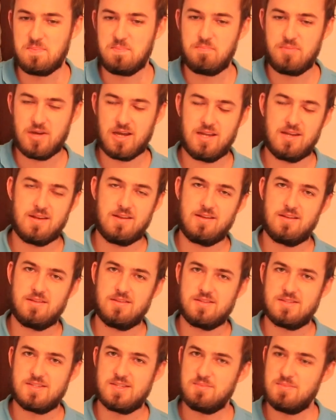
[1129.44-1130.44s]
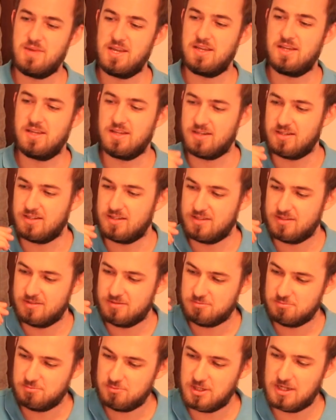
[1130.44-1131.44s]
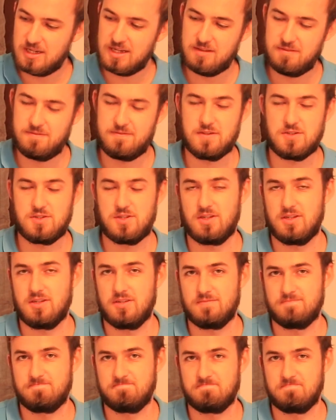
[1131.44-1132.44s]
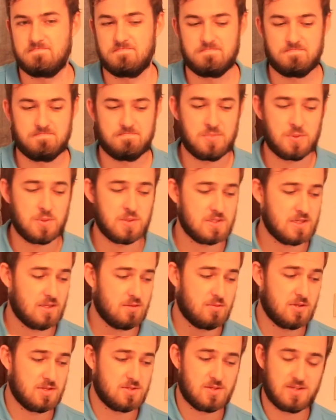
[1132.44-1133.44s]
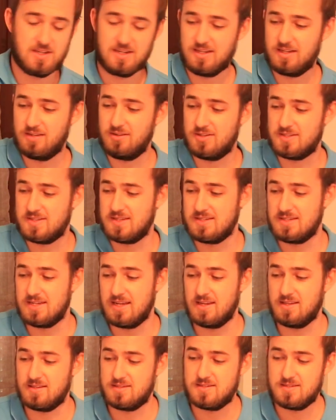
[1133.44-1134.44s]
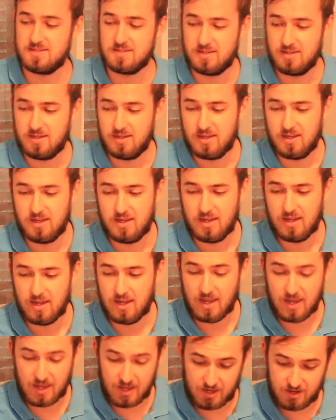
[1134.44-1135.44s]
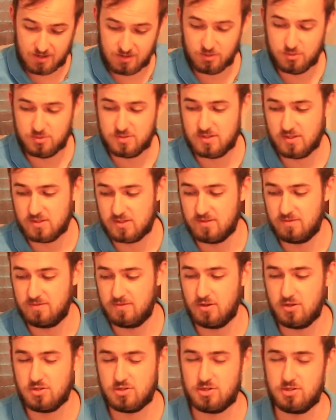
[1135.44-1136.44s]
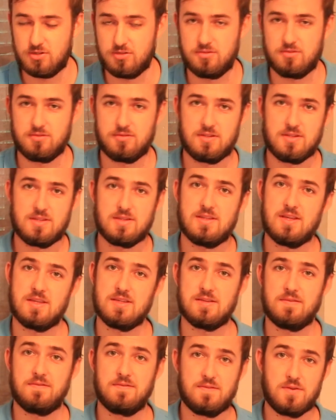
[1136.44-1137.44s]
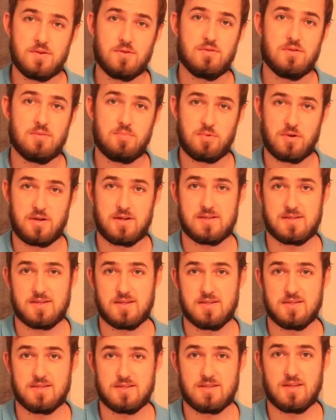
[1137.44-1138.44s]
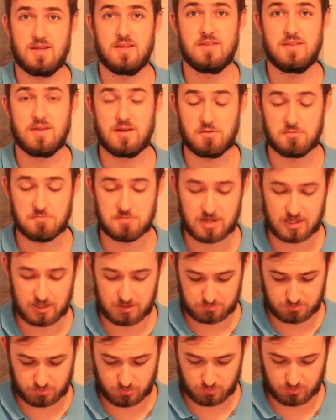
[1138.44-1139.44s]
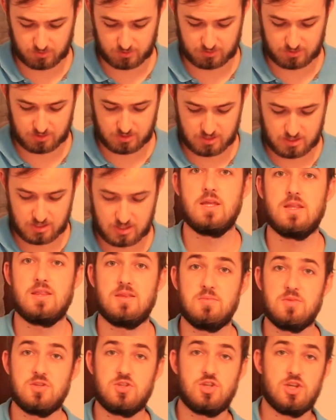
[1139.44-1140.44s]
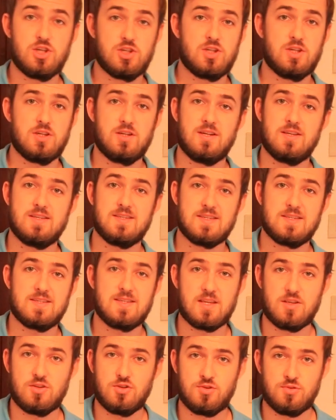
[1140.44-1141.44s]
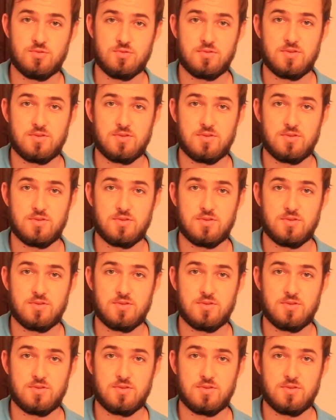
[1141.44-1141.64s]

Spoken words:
But to make it really efficient, because otherwise you're going to get lots of debts and lose lots of virtue, there's a few apprentices that are really important. The magician is essential